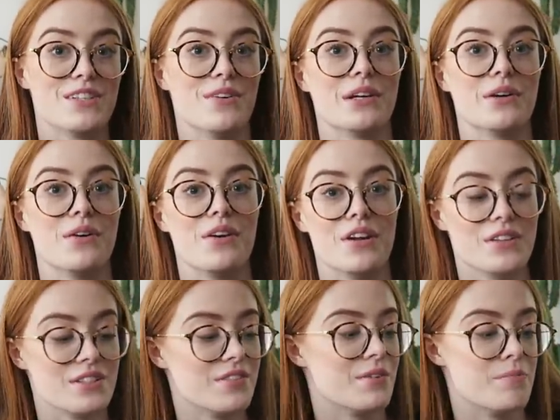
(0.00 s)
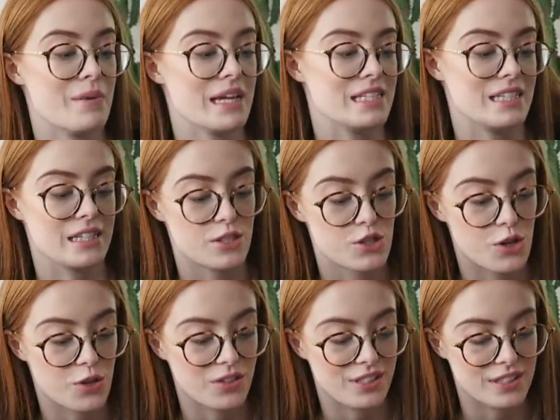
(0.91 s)
so I got loads of the basics
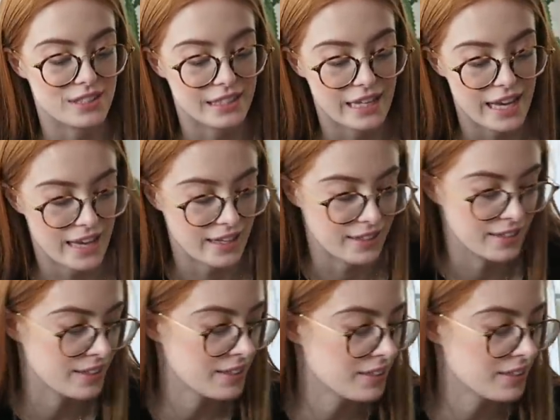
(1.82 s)
chocolates again.